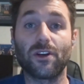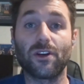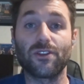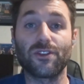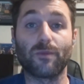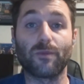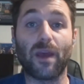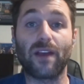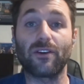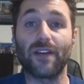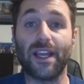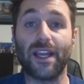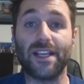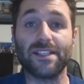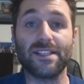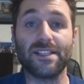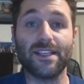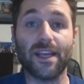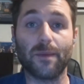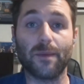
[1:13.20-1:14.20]
Jamichael
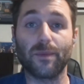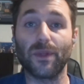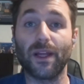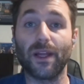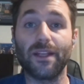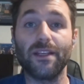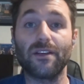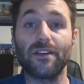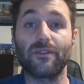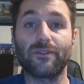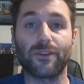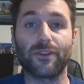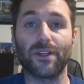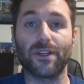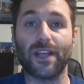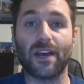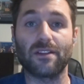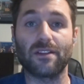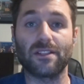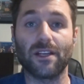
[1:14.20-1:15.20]
Hasty get plenty of third
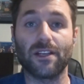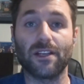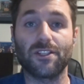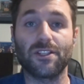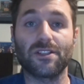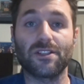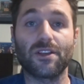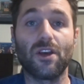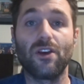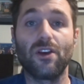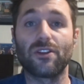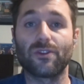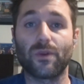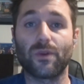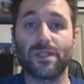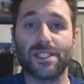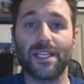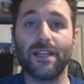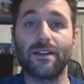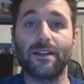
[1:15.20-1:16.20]
down touches
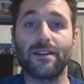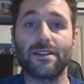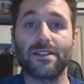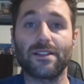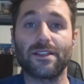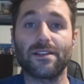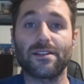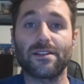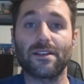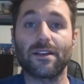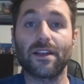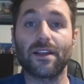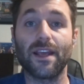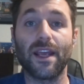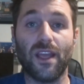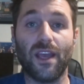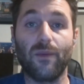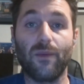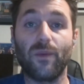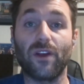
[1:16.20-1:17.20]
towards the end of the season.
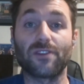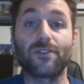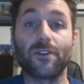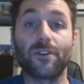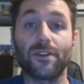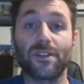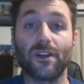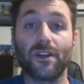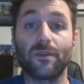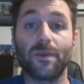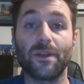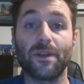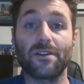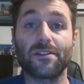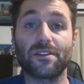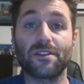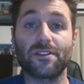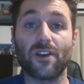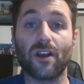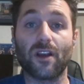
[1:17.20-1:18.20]
And we also heard Doug
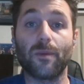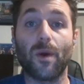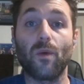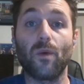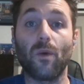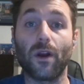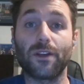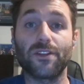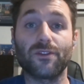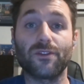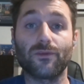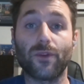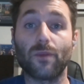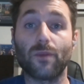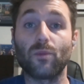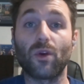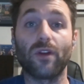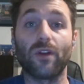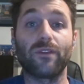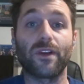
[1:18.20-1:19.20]
Peterson talk about wanting to run
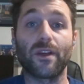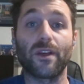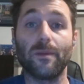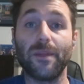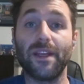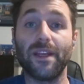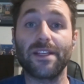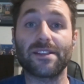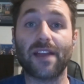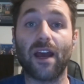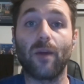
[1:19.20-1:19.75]
more of a committee-style